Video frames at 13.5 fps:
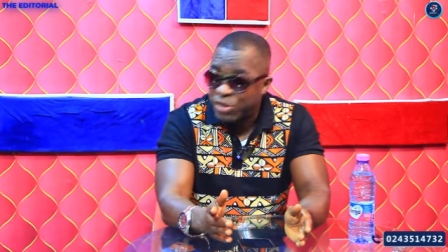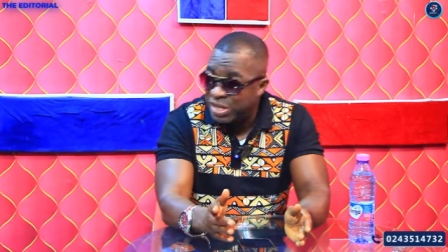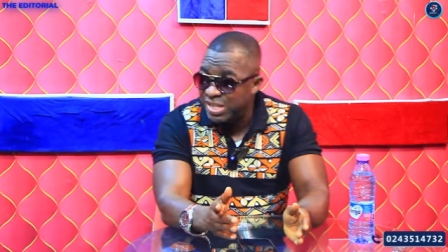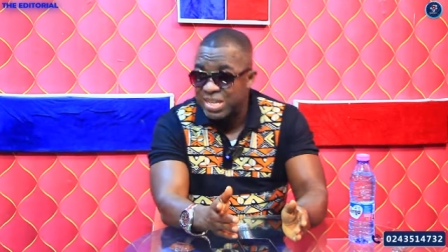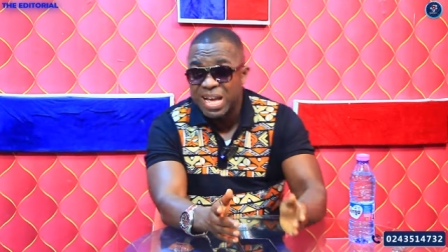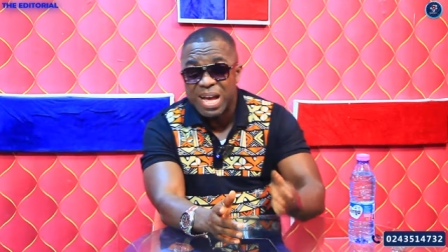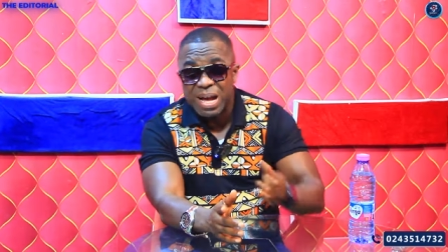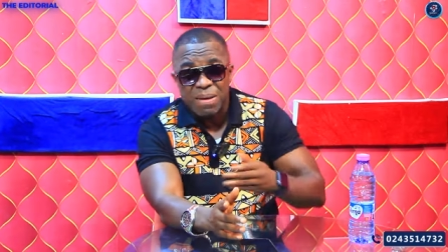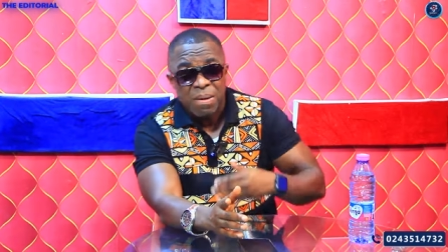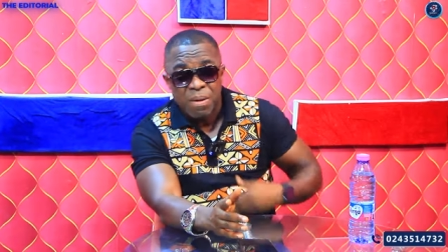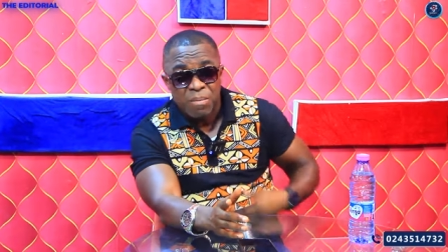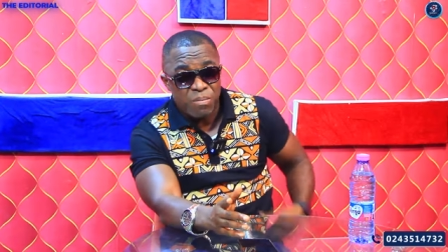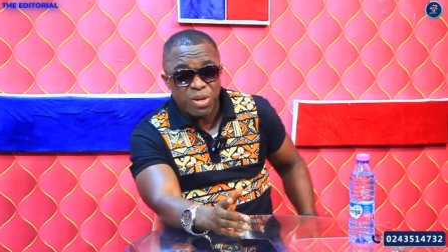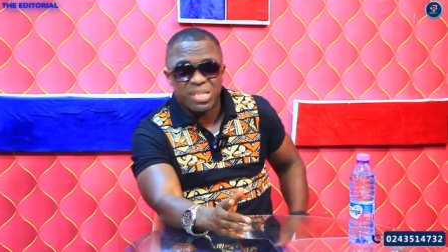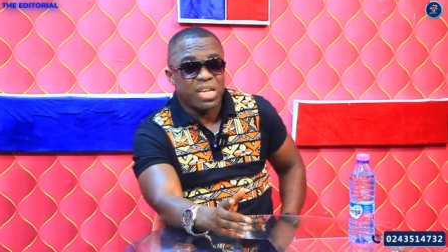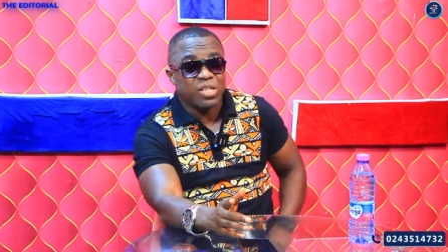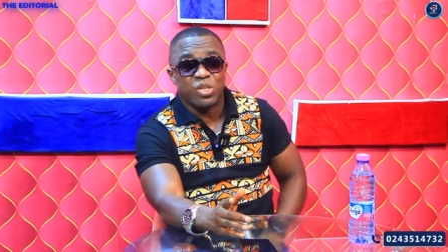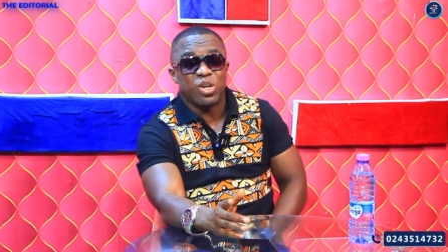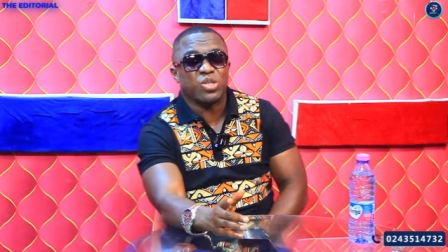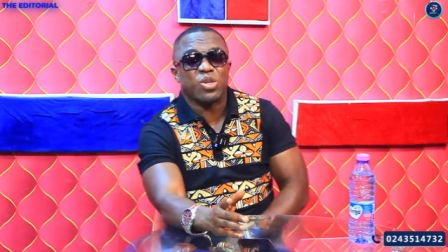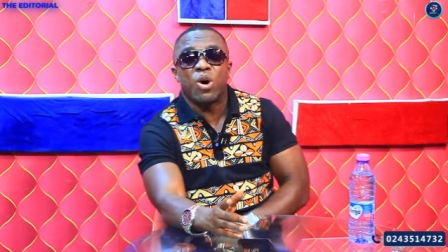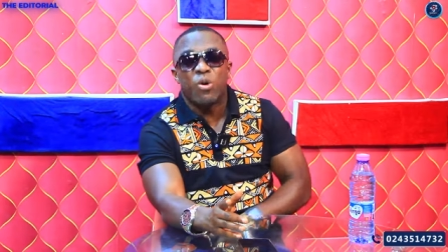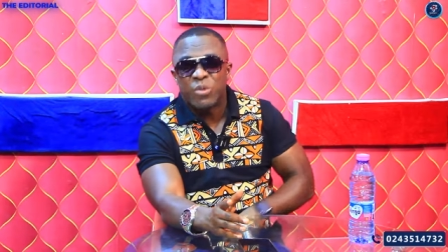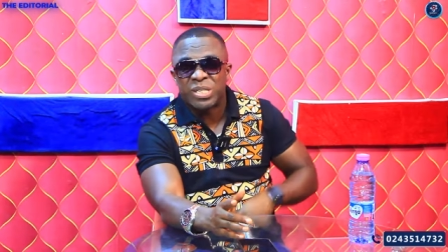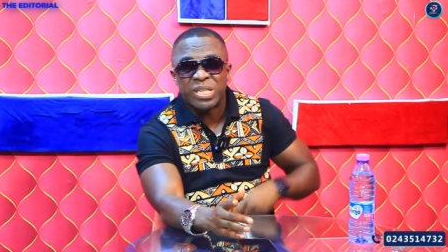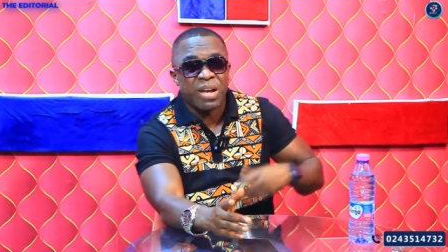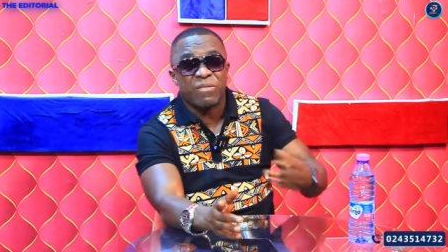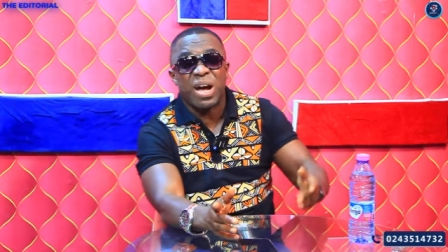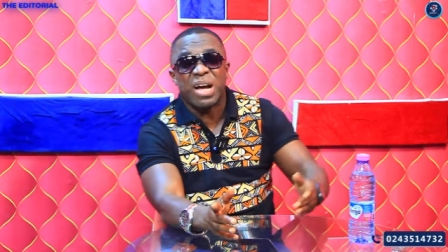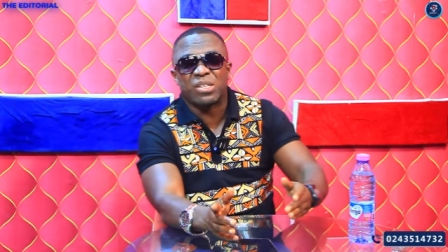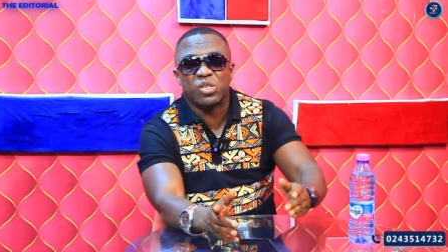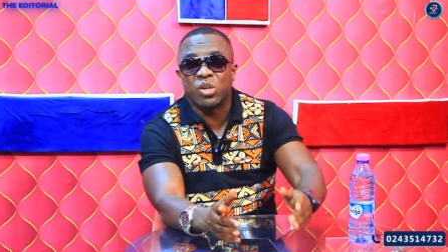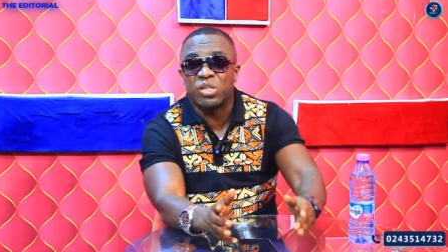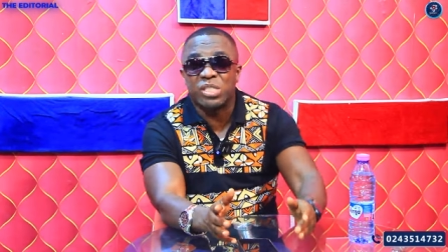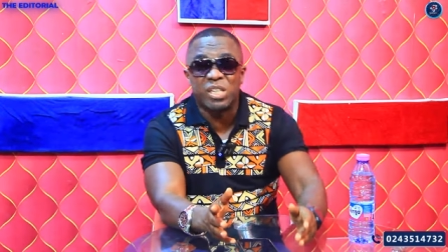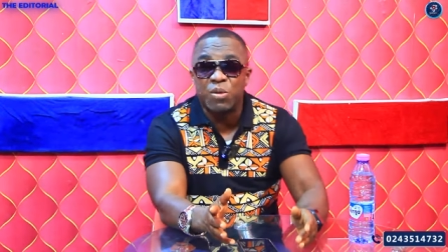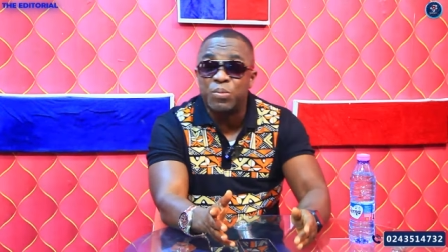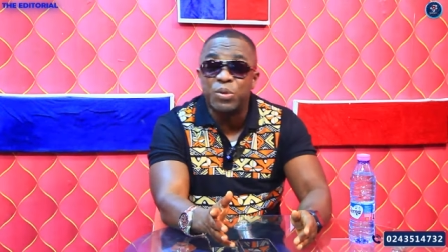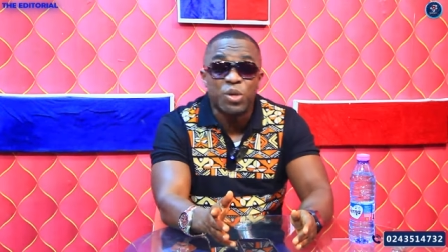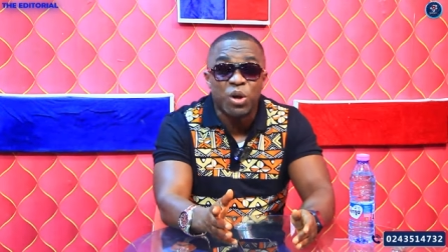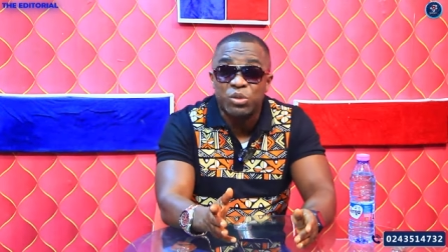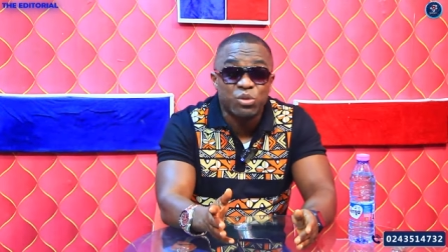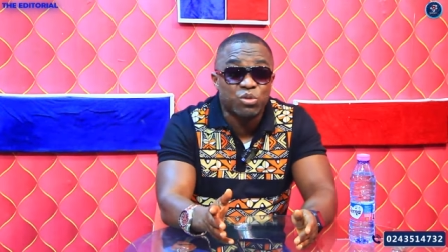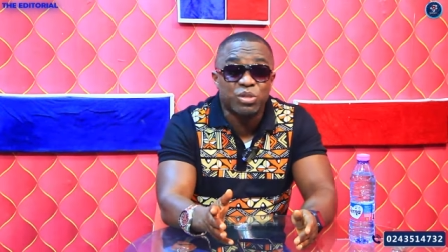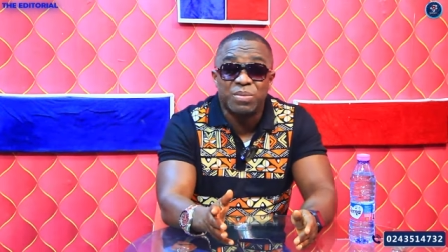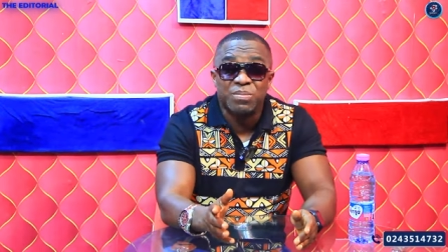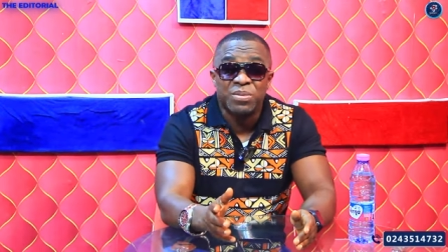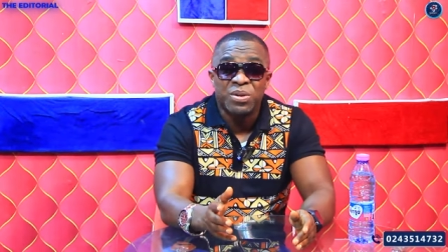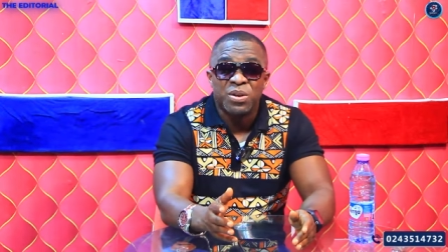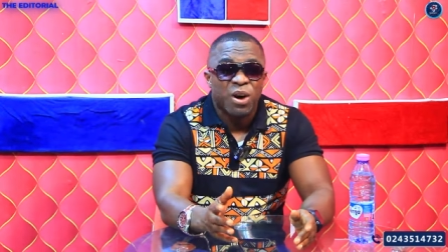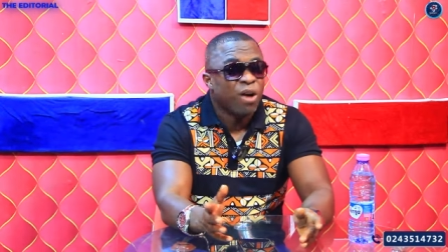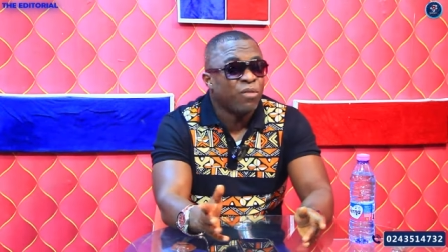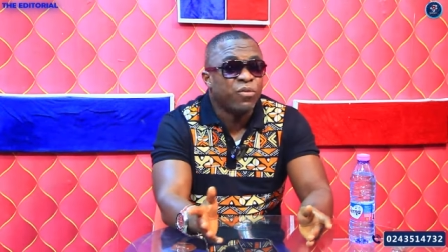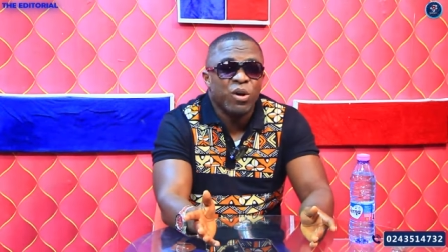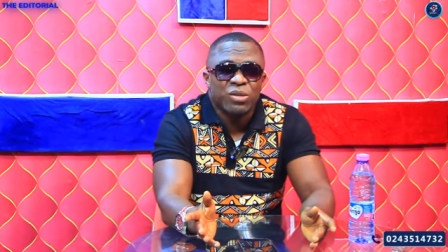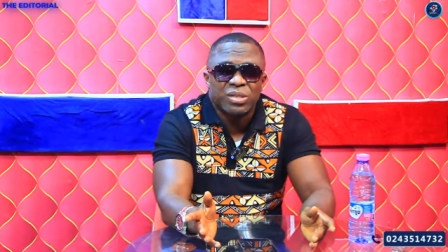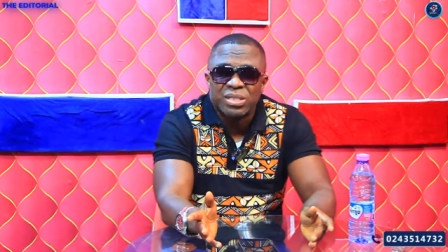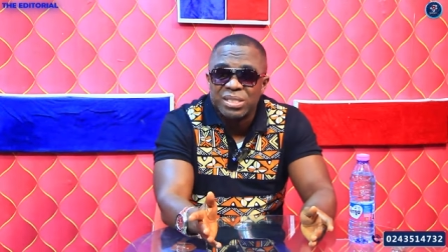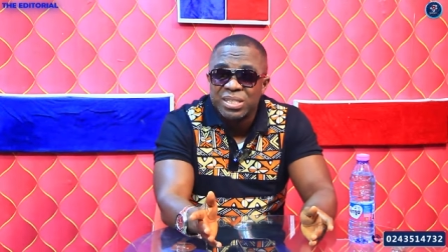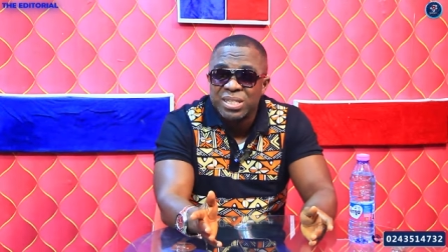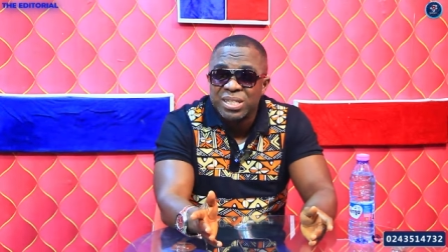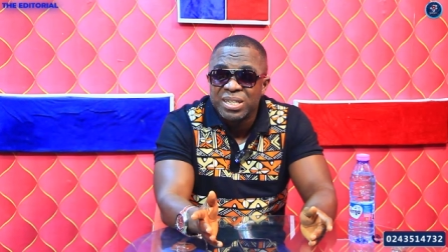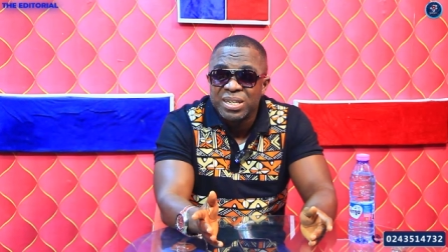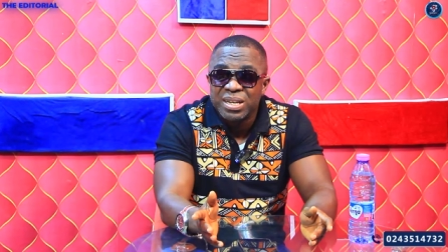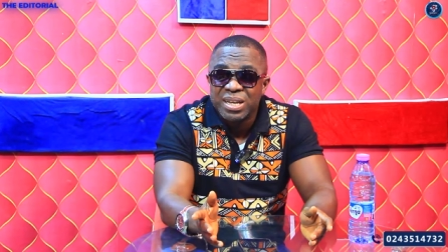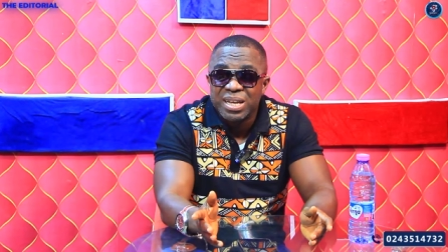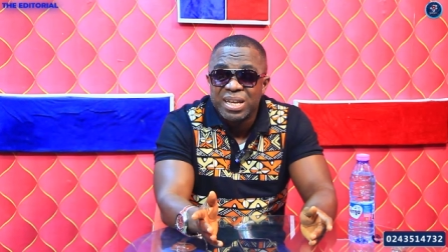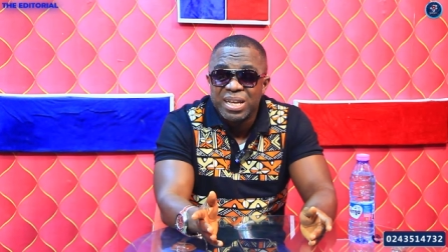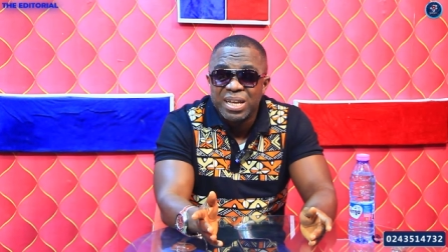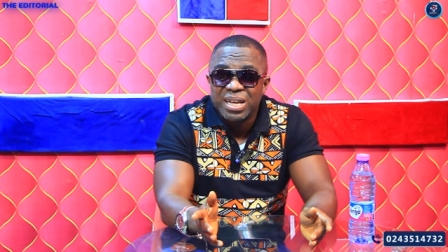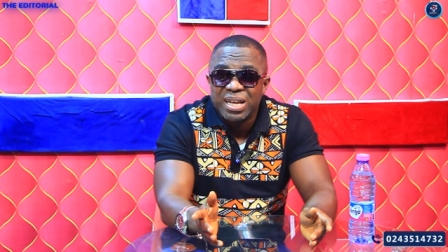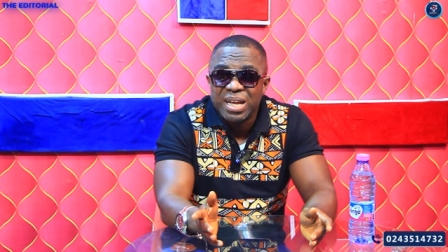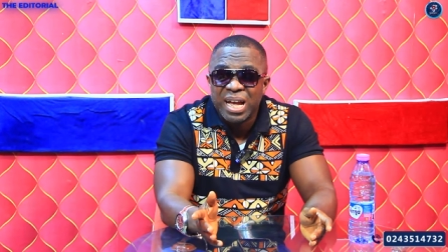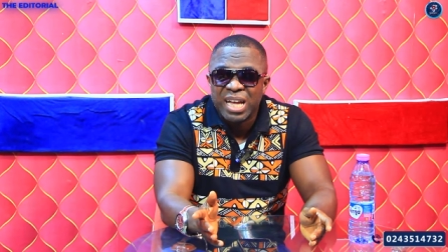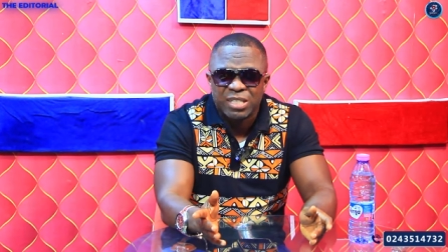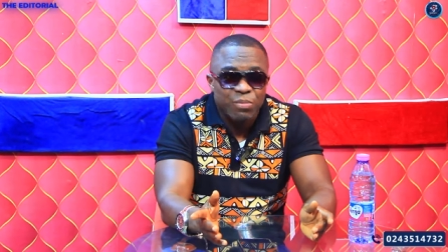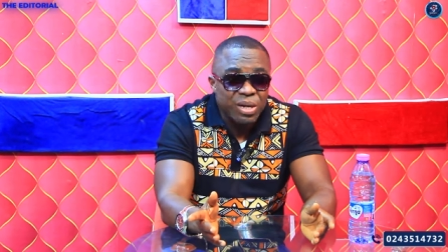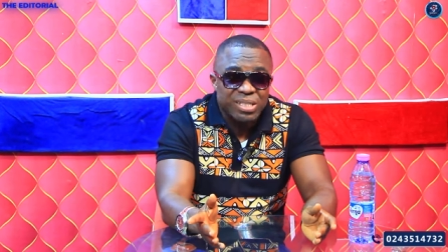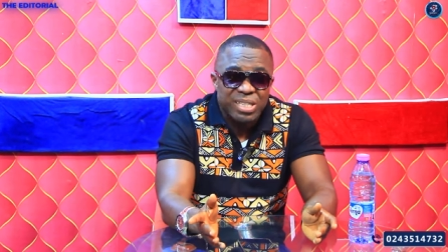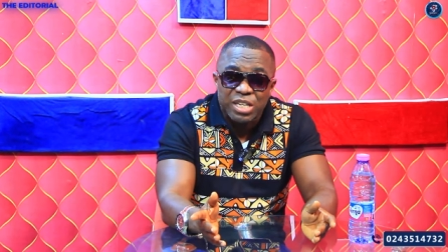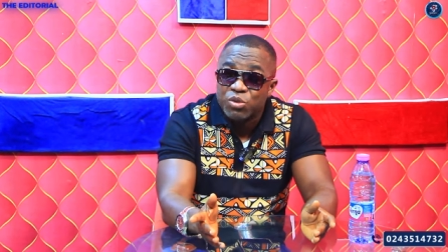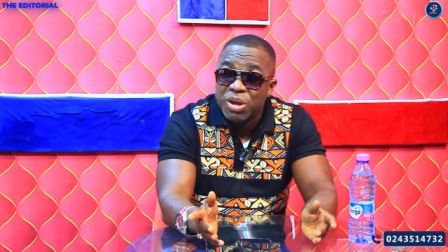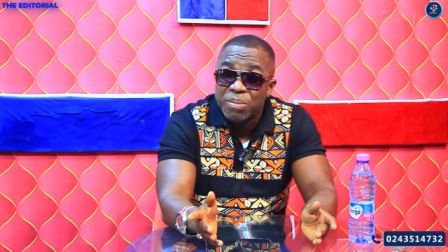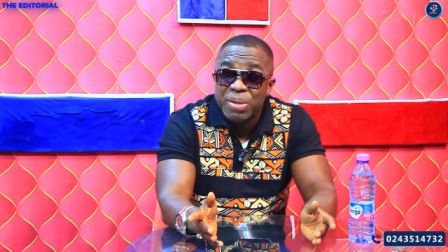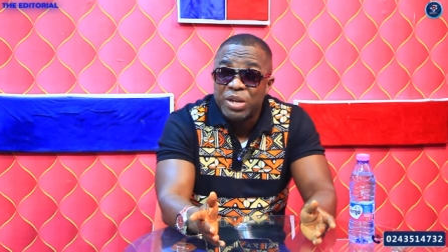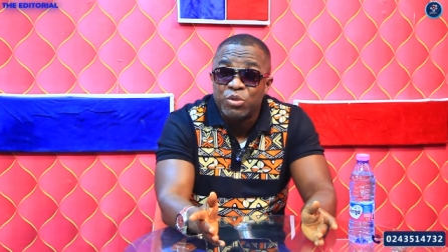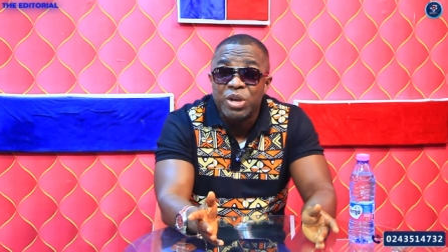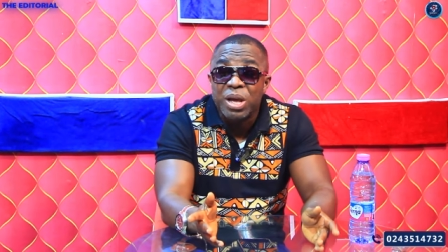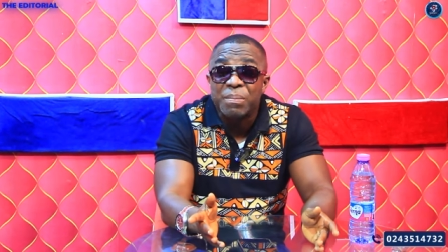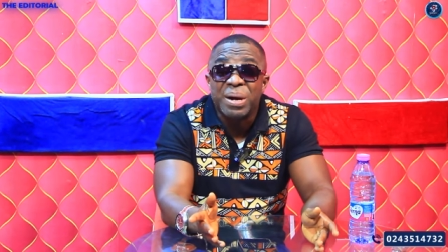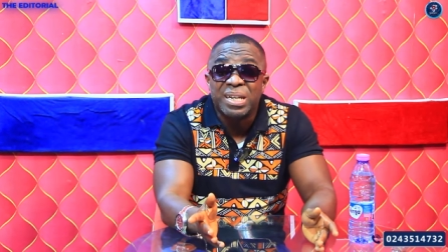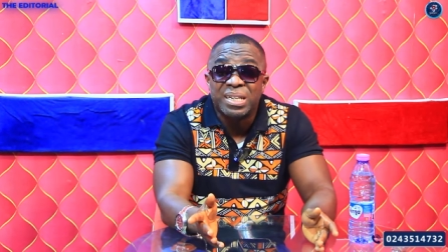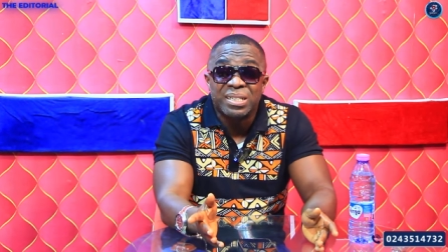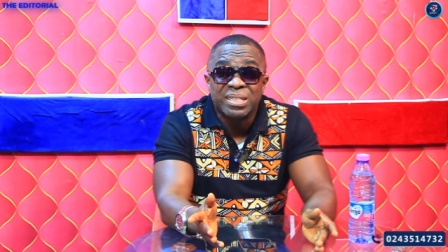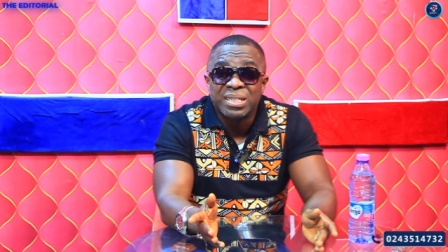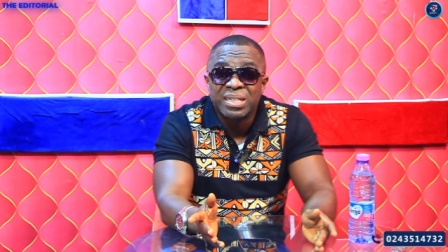with their boxer shorts or whichever shorts they put on to swim. Of course, as much as you are a man, you are a man.